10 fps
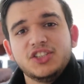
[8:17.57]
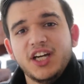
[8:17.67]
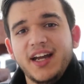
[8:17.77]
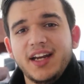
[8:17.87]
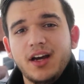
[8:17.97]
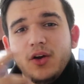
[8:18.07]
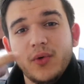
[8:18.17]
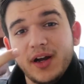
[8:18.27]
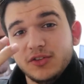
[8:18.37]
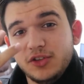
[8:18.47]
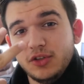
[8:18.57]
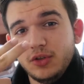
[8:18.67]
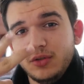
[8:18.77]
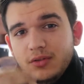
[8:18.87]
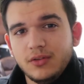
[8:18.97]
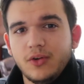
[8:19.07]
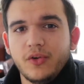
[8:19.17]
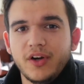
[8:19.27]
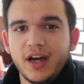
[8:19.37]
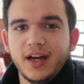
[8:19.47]
China round two
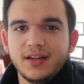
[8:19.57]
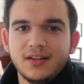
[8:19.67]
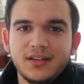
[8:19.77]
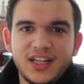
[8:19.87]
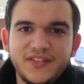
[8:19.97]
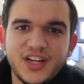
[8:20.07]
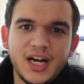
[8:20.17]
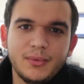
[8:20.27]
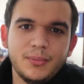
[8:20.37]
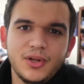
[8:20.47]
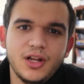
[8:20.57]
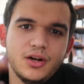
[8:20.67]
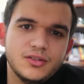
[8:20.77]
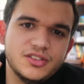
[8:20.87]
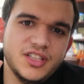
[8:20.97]
or not? Leave a comment below.